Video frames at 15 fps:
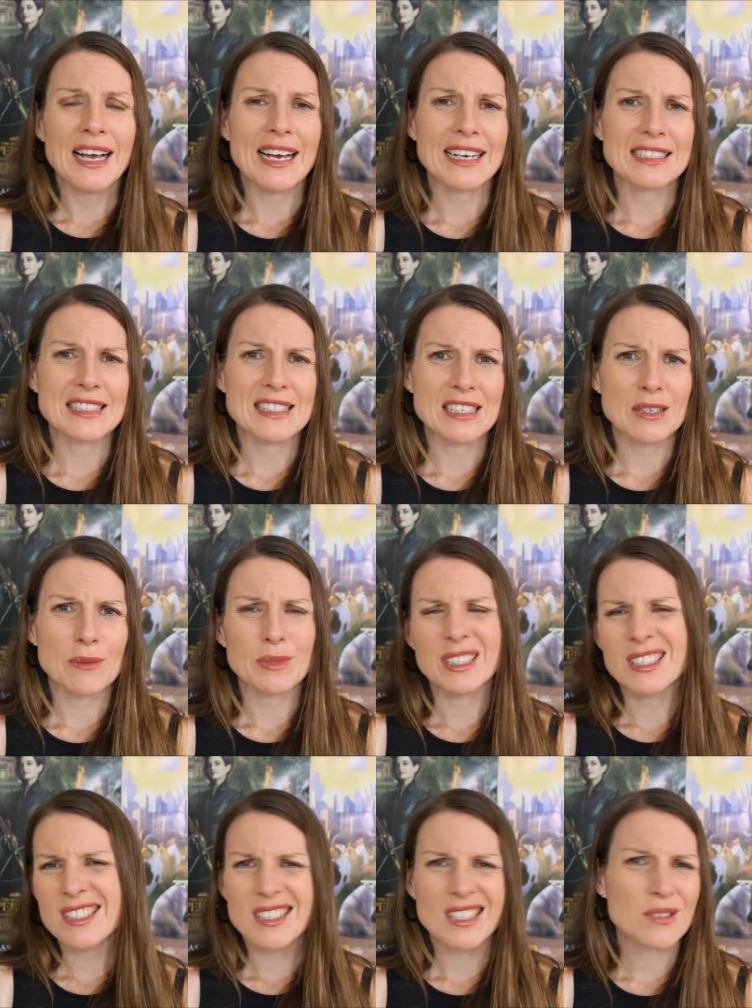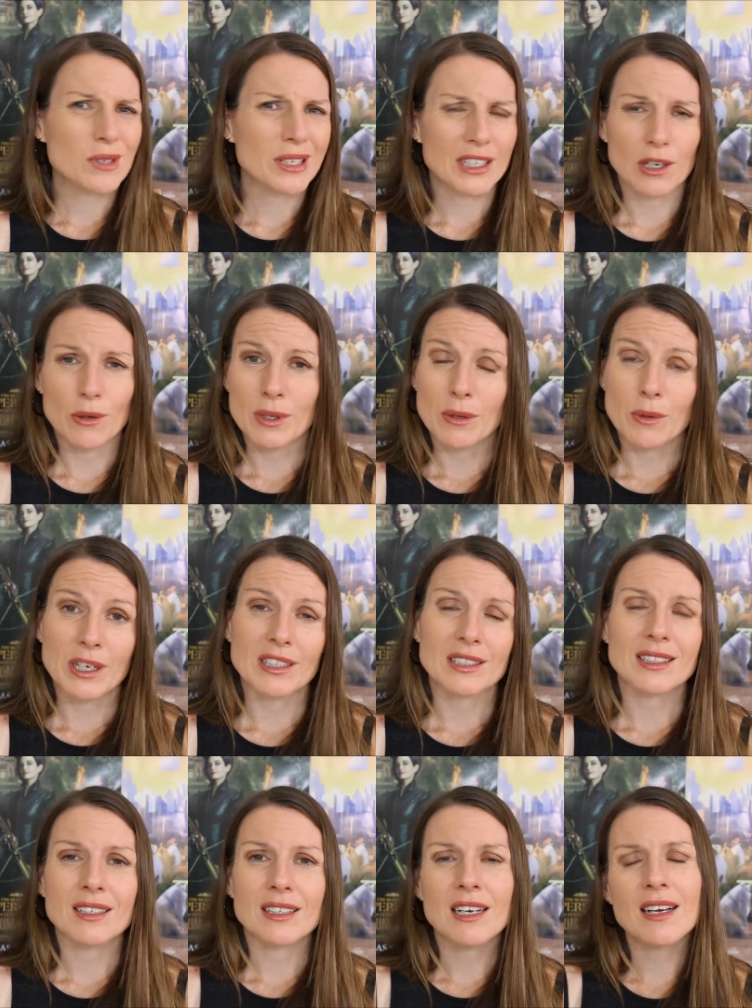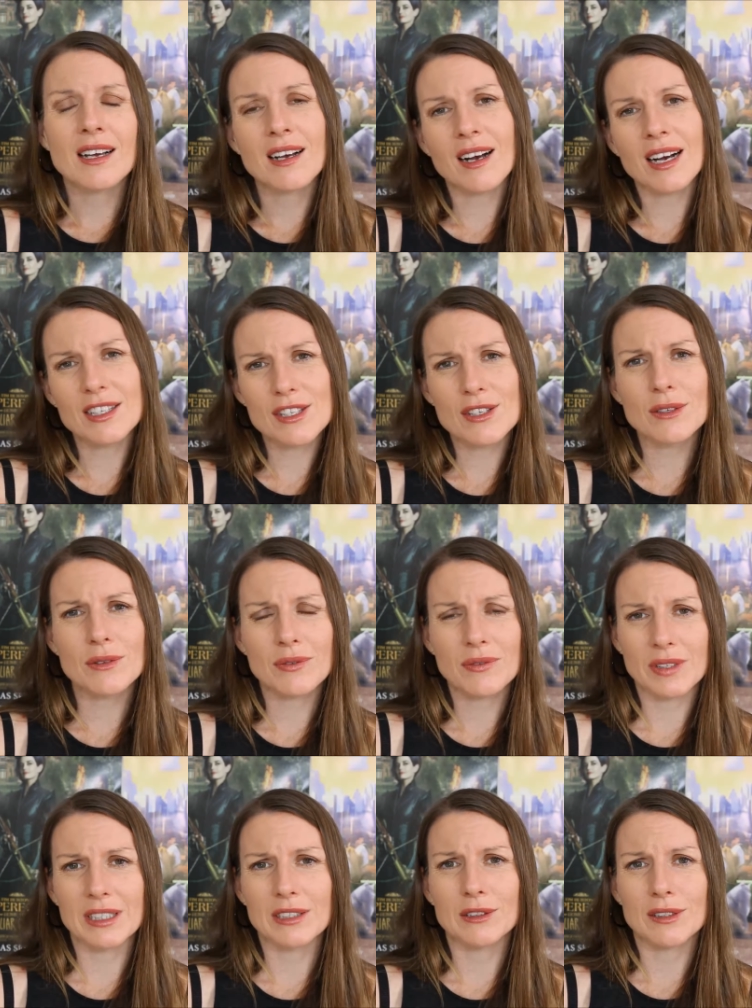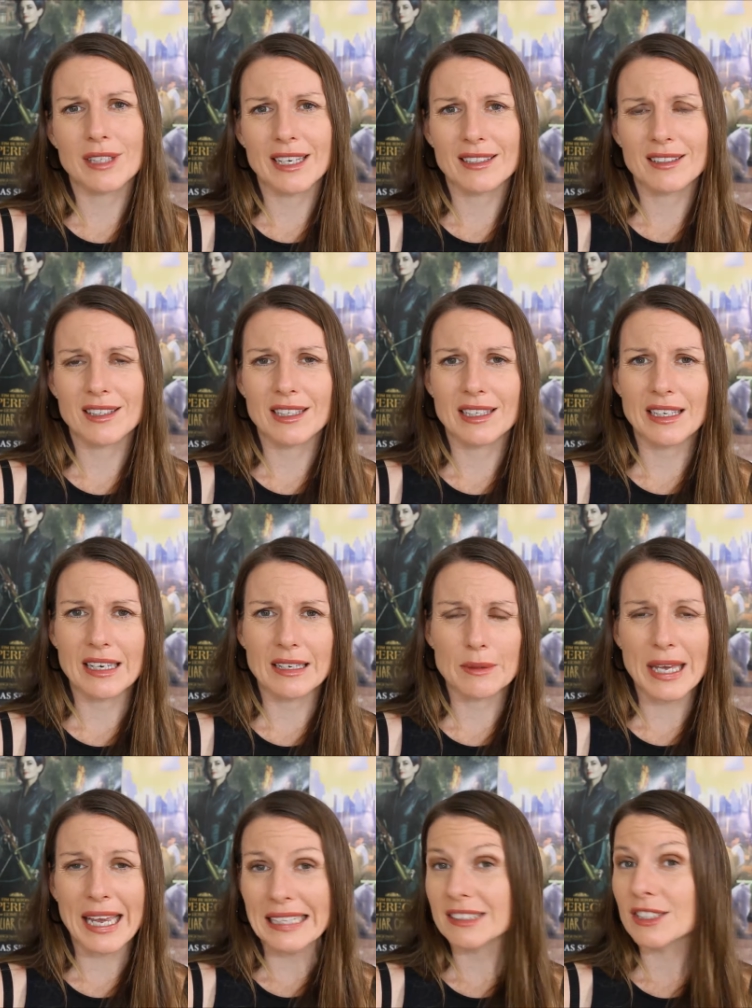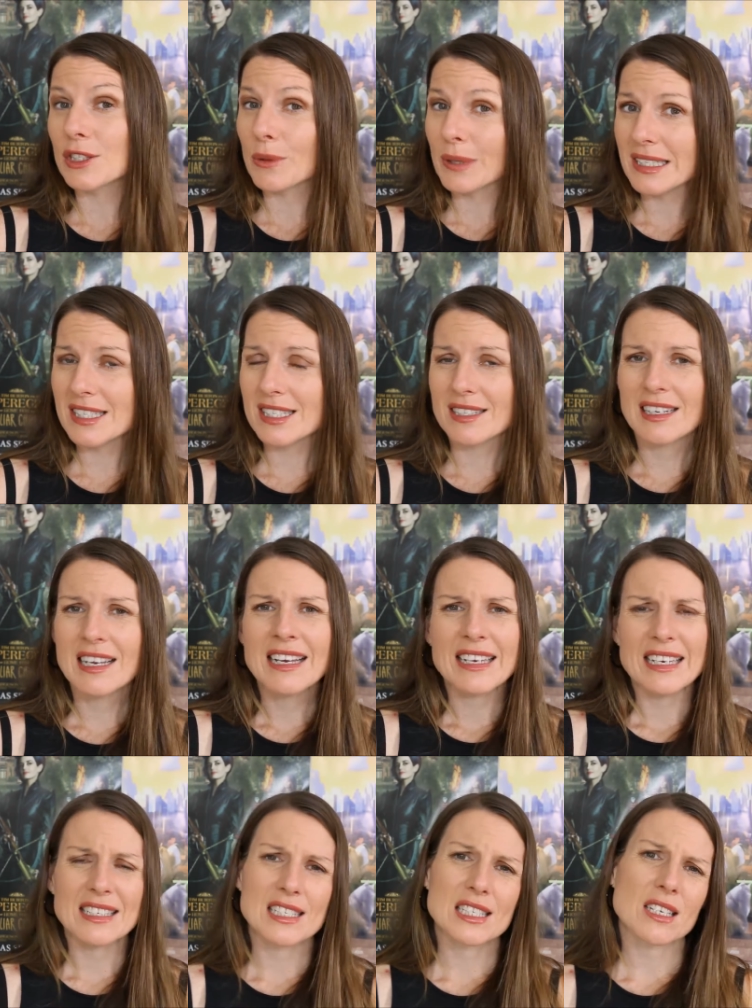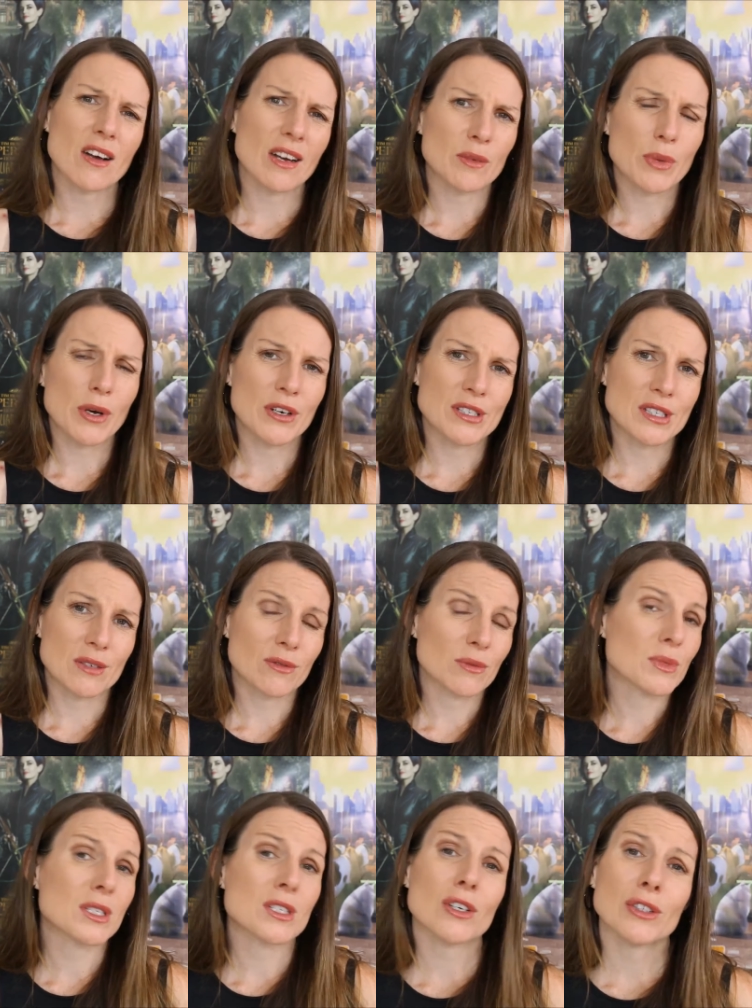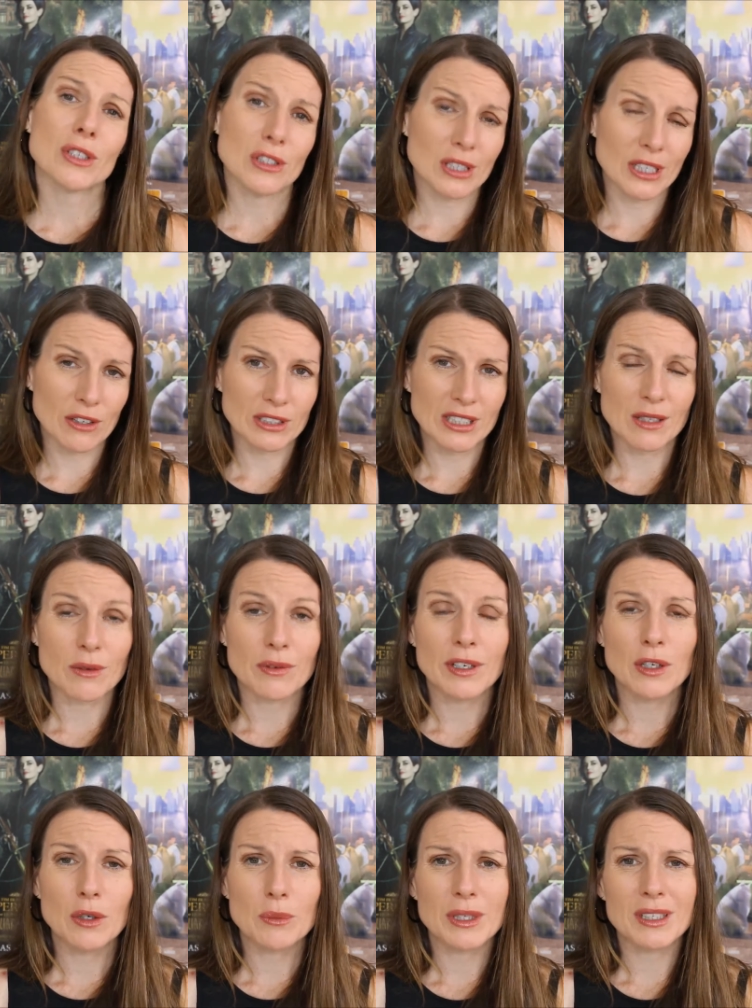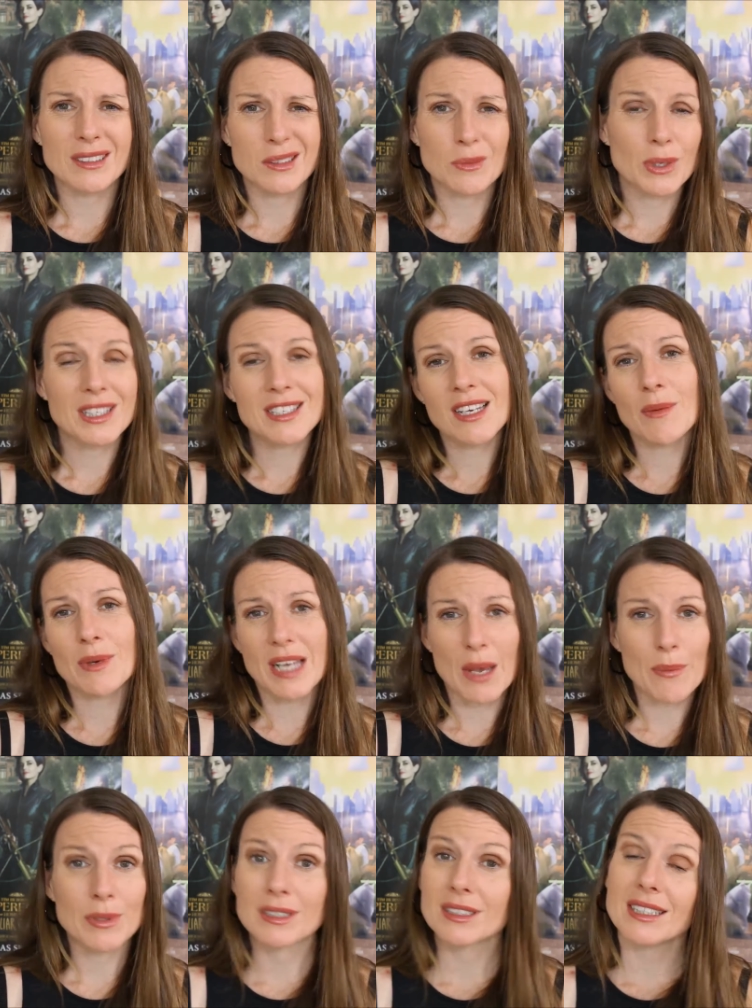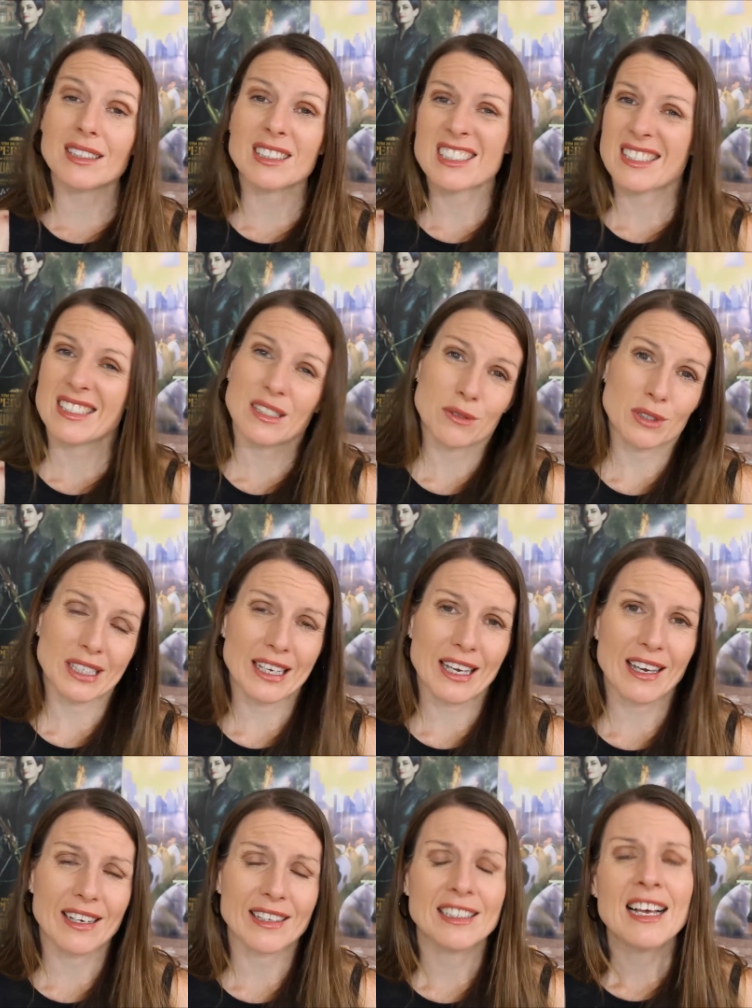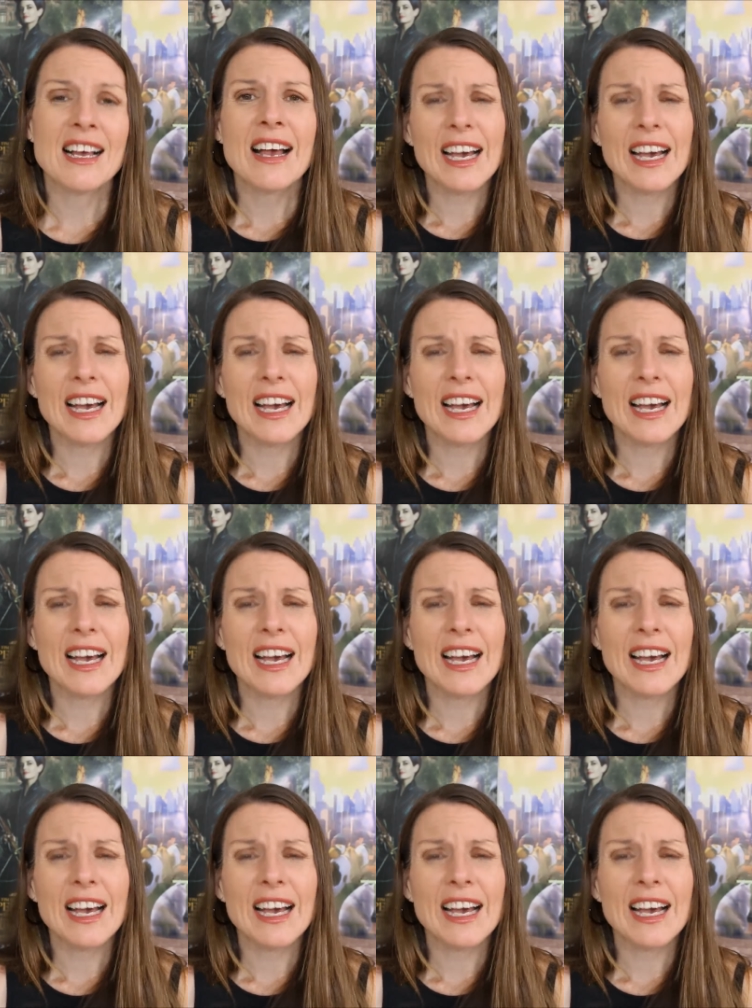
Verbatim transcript: and it just doesn't really go anywhere. And I do feel that the end twist is signposted from so early on in the film that by the time it happened, I just didn't really care.